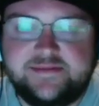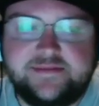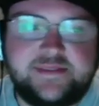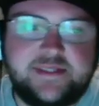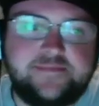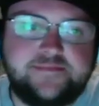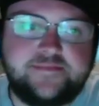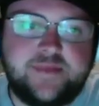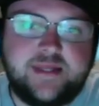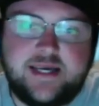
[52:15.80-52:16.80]
So
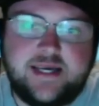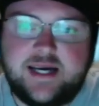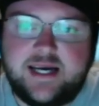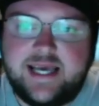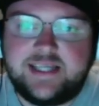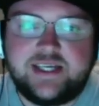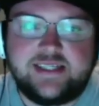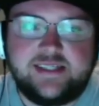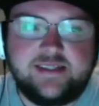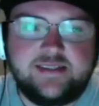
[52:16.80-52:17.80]
A.J.
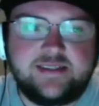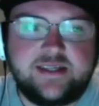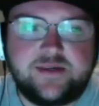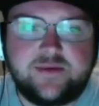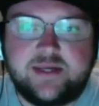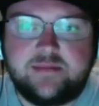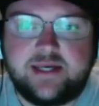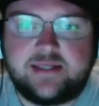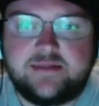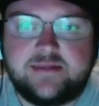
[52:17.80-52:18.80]
Dillon's another running
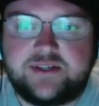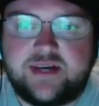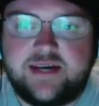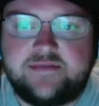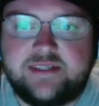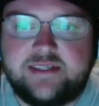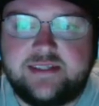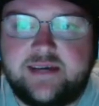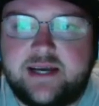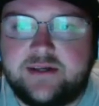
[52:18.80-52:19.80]
back that was
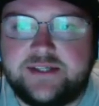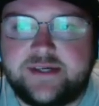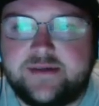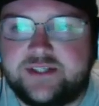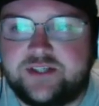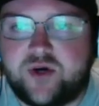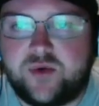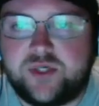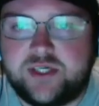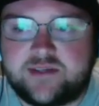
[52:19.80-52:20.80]
drafted. Aaron Jones and
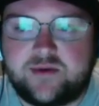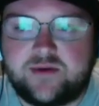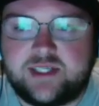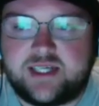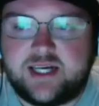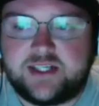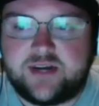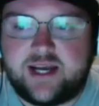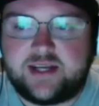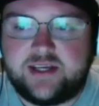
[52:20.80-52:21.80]
Jamal Williams are both in
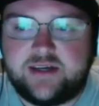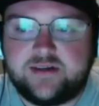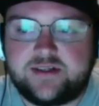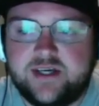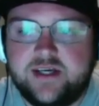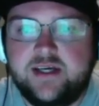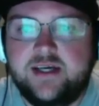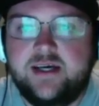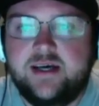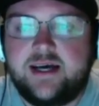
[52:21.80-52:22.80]
contract years.
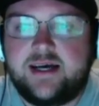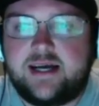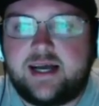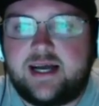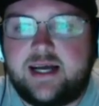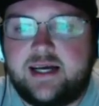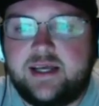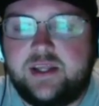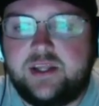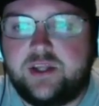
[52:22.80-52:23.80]

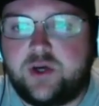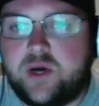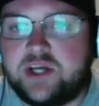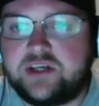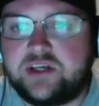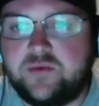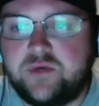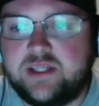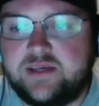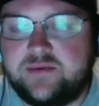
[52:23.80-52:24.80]
The question
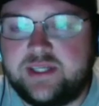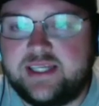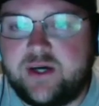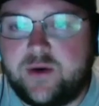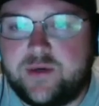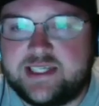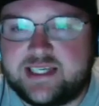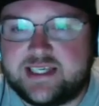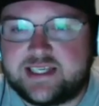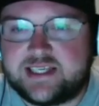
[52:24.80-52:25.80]
really always
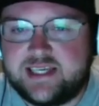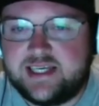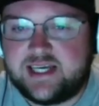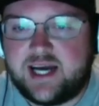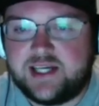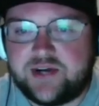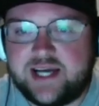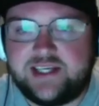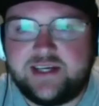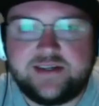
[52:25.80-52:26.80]
is, in
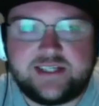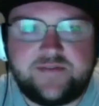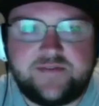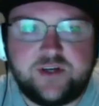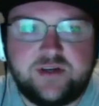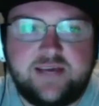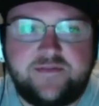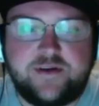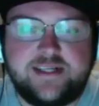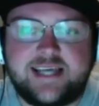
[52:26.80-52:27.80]
contract years, if
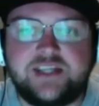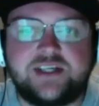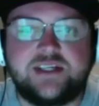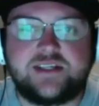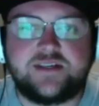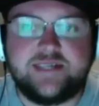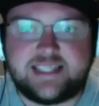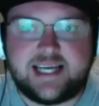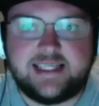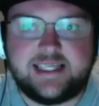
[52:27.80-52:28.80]
your intention is to
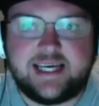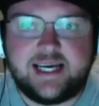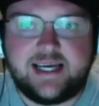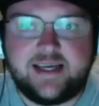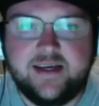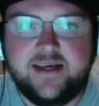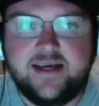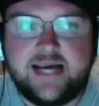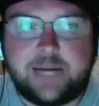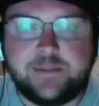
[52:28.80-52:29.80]
re-sign the guy,
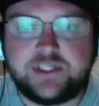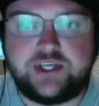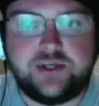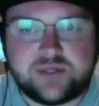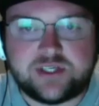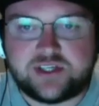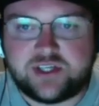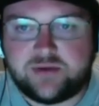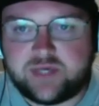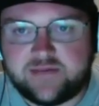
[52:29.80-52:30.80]
how much usage do
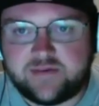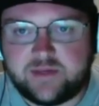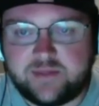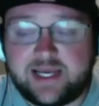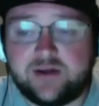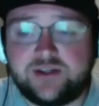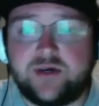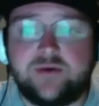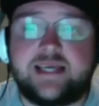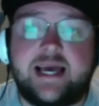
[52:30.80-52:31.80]
you give him? I mean, Aaron
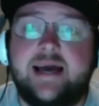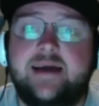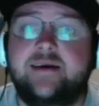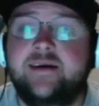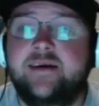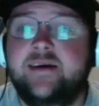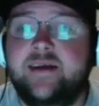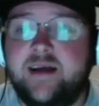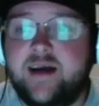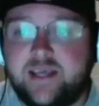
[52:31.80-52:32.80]
Jones had
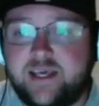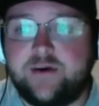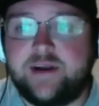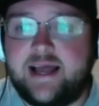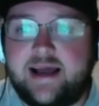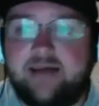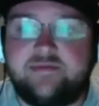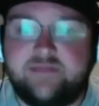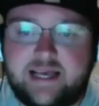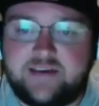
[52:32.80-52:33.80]
a year and a
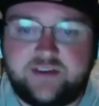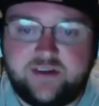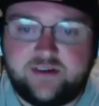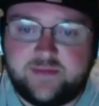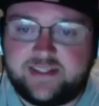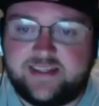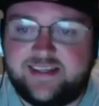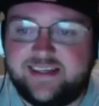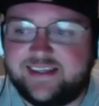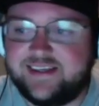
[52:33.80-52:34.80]
half last year. I mean,
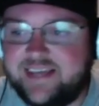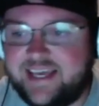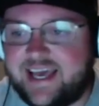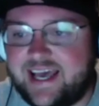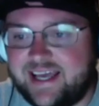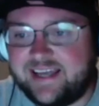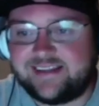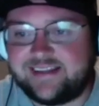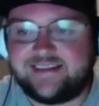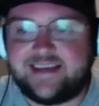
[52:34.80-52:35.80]
he had
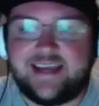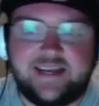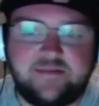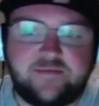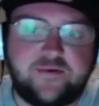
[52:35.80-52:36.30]
1084.